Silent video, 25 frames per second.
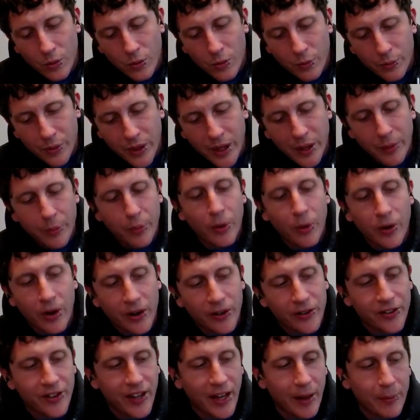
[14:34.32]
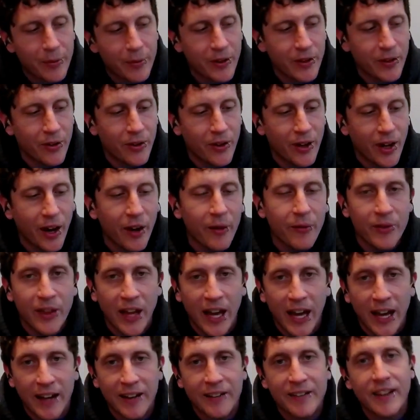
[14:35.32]
people are skeptical of
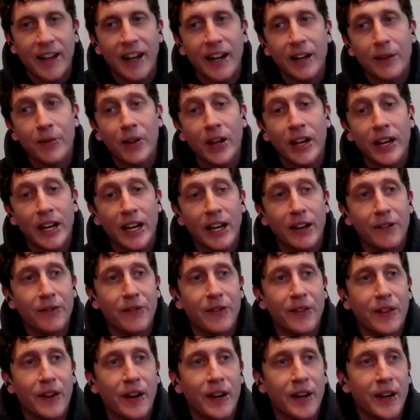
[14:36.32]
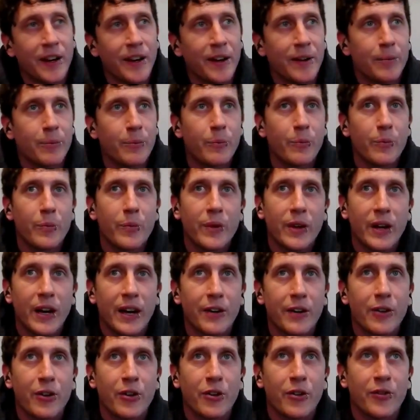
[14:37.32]
that. It's kind of like if, I
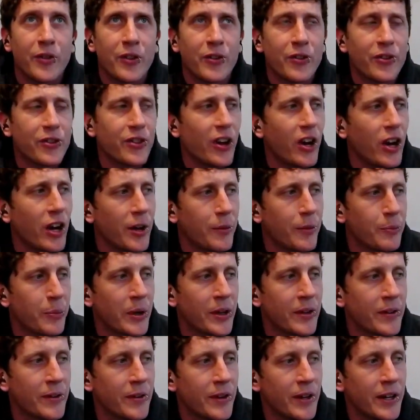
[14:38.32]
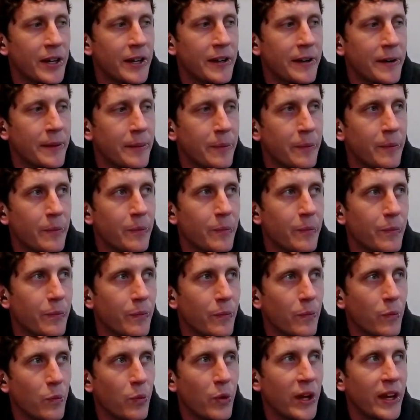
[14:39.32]
don't know if you saw it, but
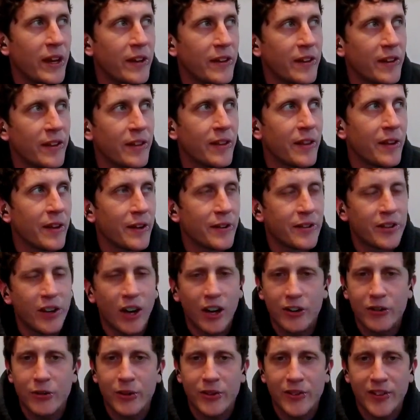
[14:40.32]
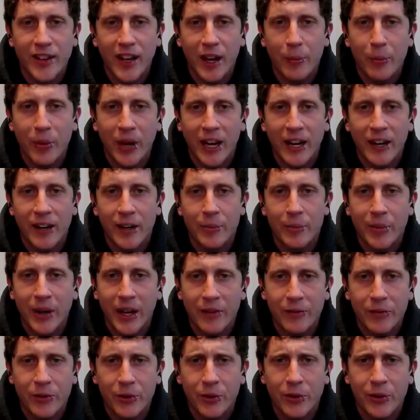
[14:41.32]
we did the Talk to Us campaign on
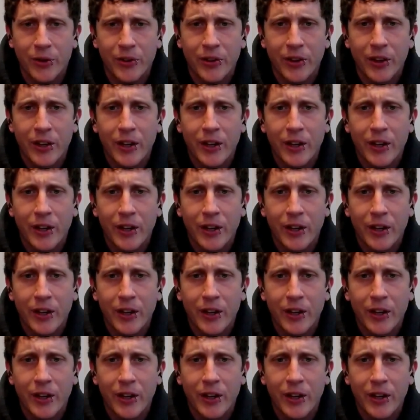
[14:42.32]
Petfooled.